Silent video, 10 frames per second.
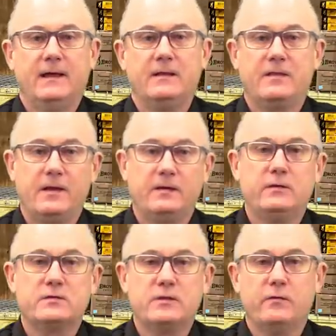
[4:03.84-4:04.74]
and thank
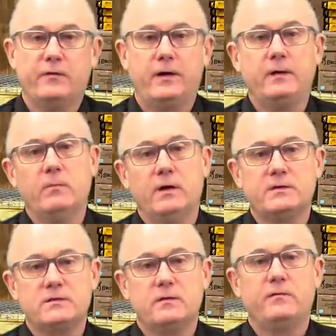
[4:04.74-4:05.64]
you so very
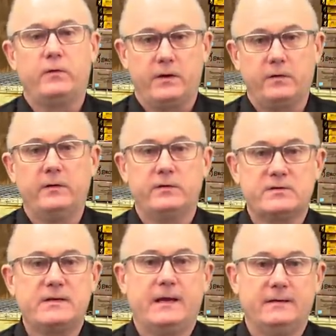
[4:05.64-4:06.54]
much for your
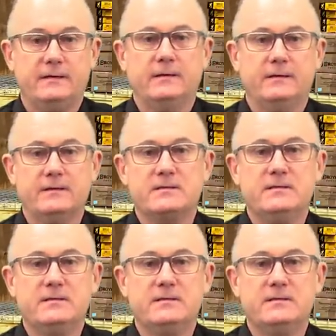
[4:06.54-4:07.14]
understanding in this